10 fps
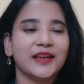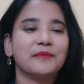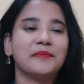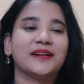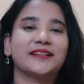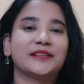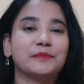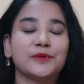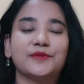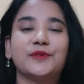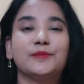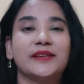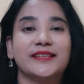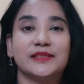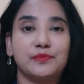But the perfume
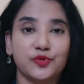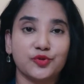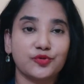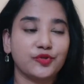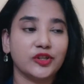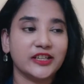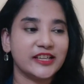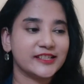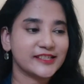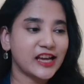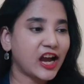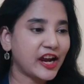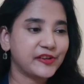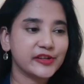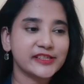is beautiful. It's
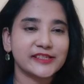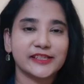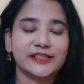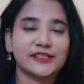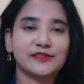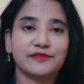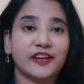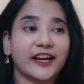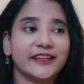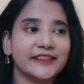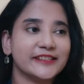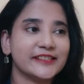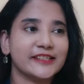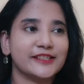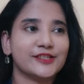iris, it's violet,
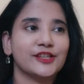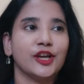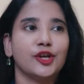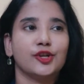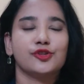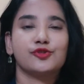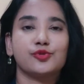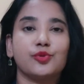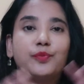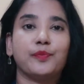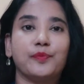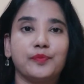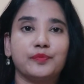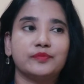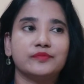it's so
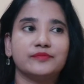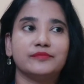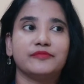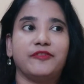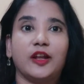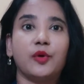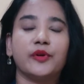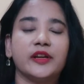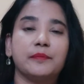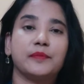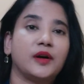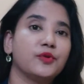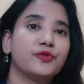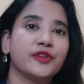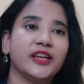flowery,
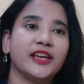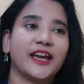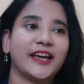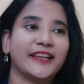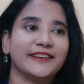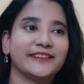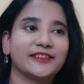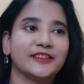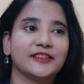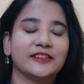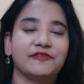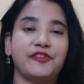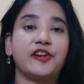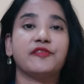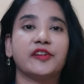powdery, and
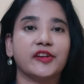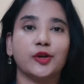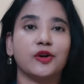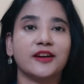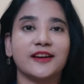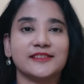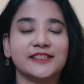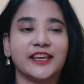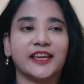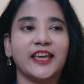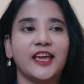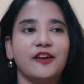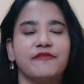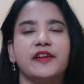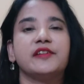very, very long lasting,
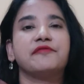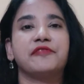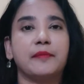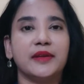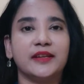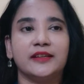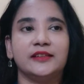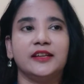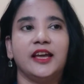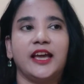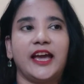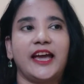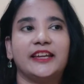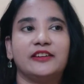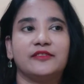very feminine
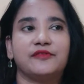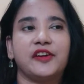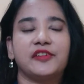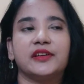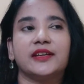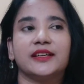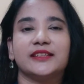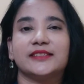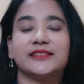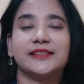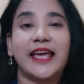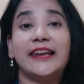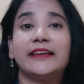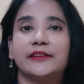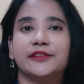and very
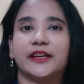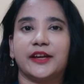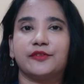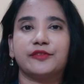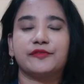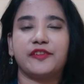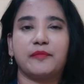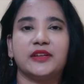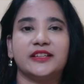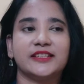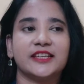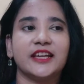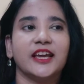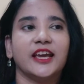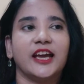elegant kind of a
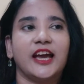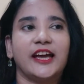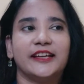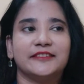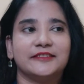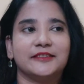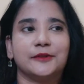femininity, and